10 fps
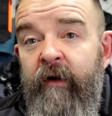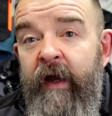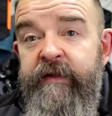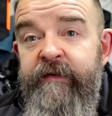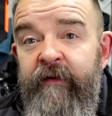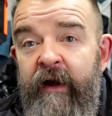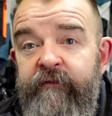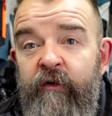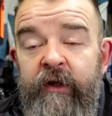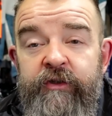85
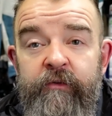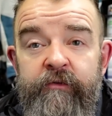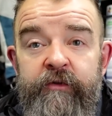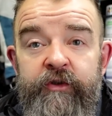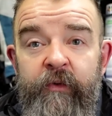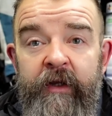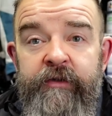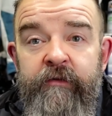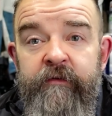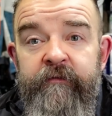quid to
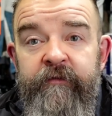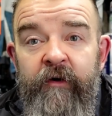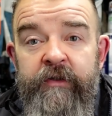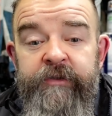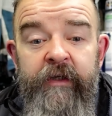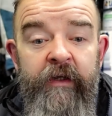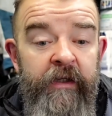120, 140.